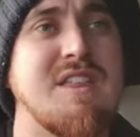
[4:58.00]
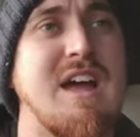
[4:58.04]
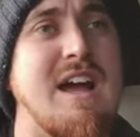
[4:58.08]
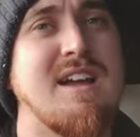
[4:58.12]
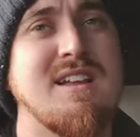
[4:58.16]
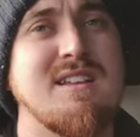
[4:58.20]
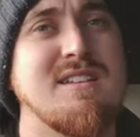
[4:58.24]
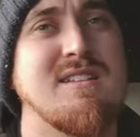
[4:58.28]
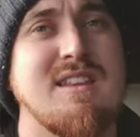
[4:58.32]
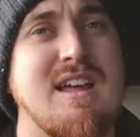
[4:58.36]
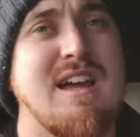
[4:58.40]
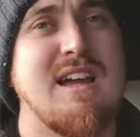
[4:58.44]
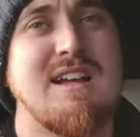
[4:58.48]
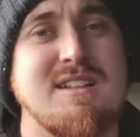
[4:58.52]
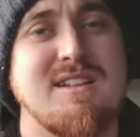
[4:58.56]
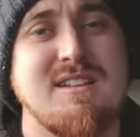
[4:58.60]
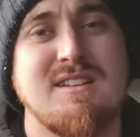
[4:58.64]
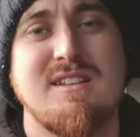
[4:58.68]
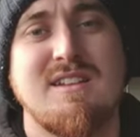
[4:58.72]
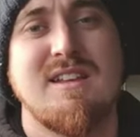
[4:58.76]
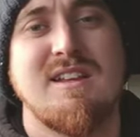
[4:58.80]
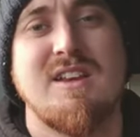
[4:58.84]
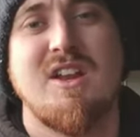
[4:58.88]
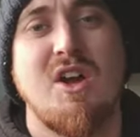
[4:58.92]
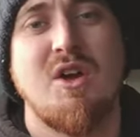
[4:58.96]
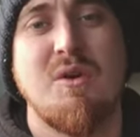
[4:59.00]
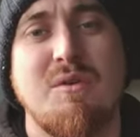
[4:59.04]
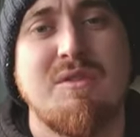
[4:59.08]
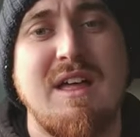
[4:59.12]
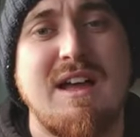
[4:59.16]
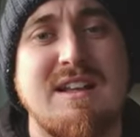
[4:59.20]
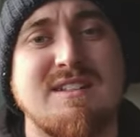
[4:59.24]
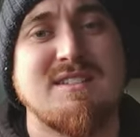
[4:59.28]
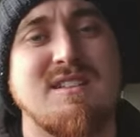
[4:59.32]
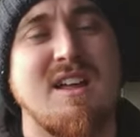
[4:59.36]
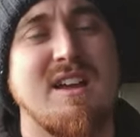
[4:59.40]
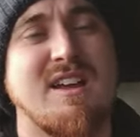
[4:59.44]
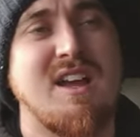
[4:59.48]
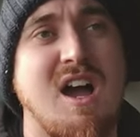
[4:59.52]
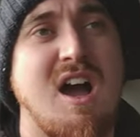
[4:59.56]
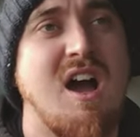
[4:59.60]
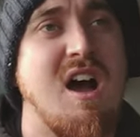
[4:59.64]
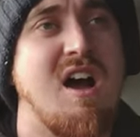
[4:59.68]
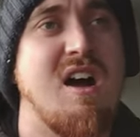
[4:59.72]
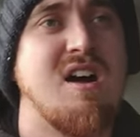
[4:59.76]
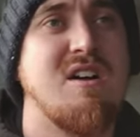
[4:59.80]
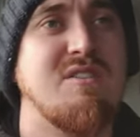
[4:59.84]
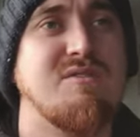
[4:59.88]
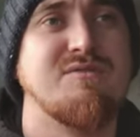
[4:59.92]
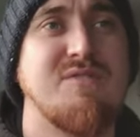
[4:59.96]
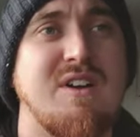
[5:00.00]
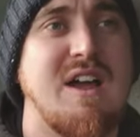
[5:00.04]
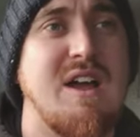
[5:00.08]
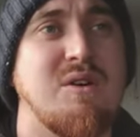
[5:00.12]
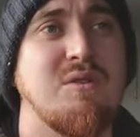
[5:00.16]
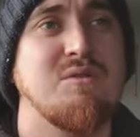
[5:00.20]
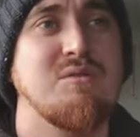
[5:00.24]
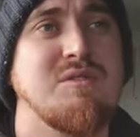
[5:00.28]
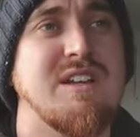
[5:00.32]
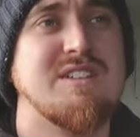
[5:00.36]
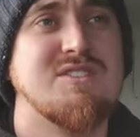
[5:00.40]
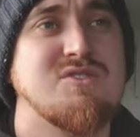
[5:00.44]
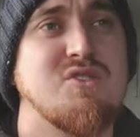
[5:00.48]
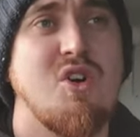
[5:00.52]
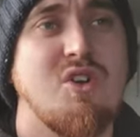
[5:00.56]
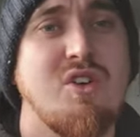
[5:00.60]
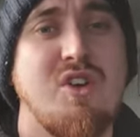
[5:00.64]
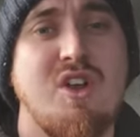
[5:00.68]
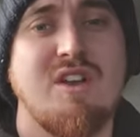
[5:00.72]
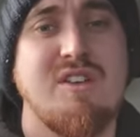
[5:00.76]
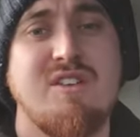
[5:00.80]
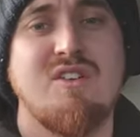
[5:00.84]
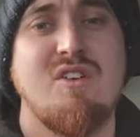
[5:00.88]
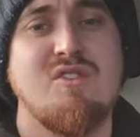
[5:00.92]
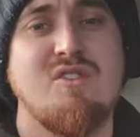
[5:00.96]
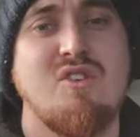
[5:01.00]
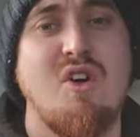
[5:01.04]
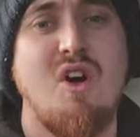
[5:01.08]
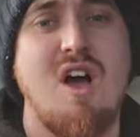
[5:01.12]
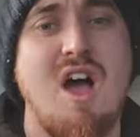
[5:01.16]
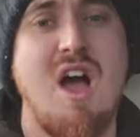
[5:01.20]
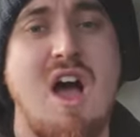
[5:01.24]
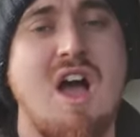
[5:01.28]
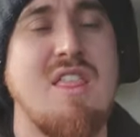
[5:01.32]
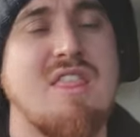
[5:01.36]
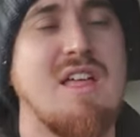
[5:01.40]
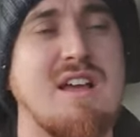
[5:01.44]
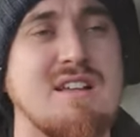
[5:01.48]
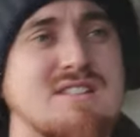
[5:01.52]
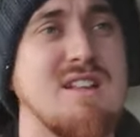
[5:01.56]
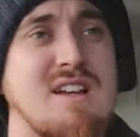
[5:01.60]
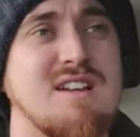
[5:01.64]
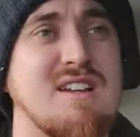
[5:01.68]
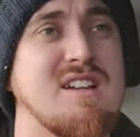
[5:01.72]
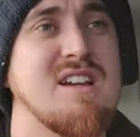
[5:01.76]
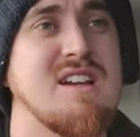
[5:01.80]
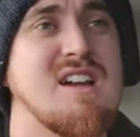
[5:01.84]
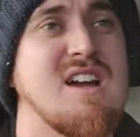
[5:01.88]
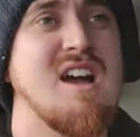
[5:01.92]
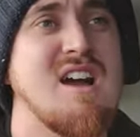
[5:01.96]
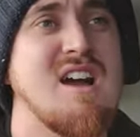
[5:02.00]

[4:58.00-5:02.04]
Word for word: That that you know that's like a heartfelt. That's not not not not. Uh, that's like